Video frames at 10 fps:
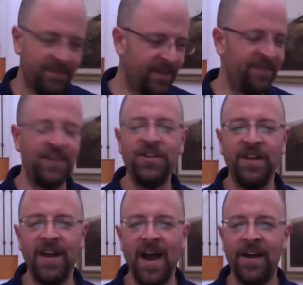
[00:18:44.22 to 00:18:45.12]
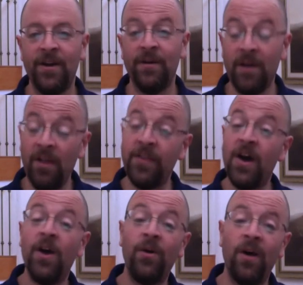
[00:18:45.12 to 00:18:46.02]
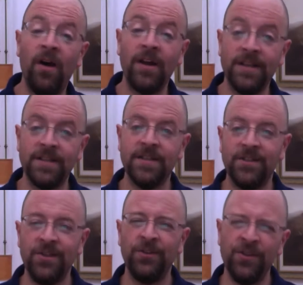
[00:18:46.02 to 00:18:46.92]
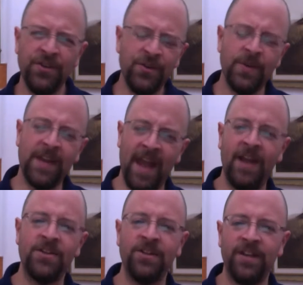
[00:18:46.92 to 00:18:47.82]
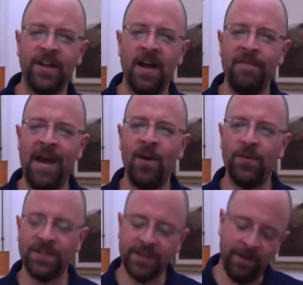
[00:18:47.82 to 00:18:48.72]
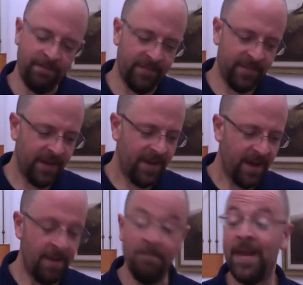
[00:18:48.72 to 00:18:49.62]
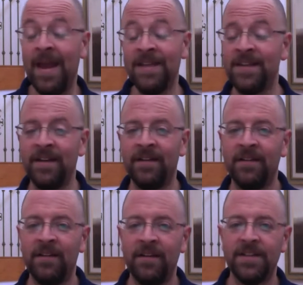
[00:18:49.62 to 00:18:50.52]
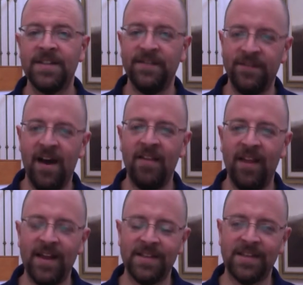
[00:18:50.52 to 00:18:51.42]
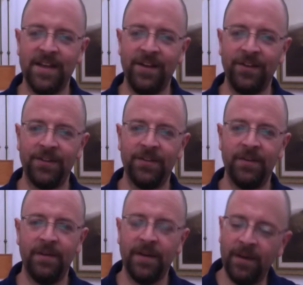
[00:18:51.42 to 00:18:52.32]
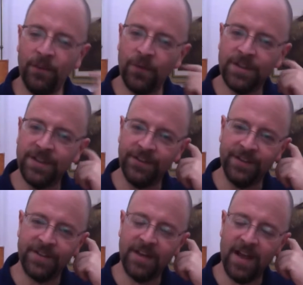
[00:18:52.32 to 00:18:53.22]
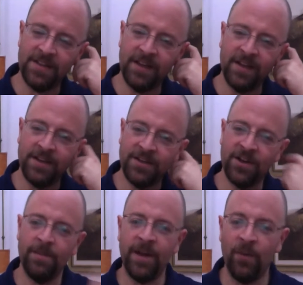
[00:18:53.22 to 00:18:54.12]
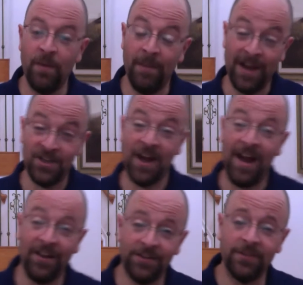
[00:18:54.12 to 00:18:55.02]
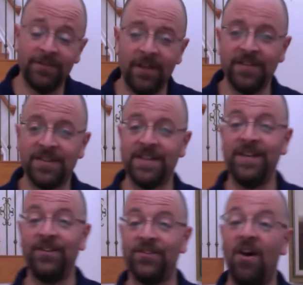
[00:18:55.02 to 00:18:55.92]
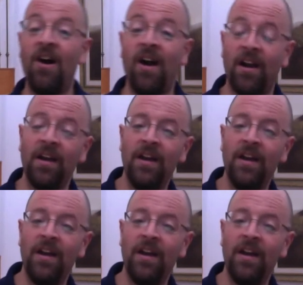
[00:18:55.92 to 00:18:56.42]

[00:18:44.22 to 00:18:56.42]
aficionado, although autistic children do occasionally come out with some amazing savant-like skills. We're still discussing and determining what my child's skills are,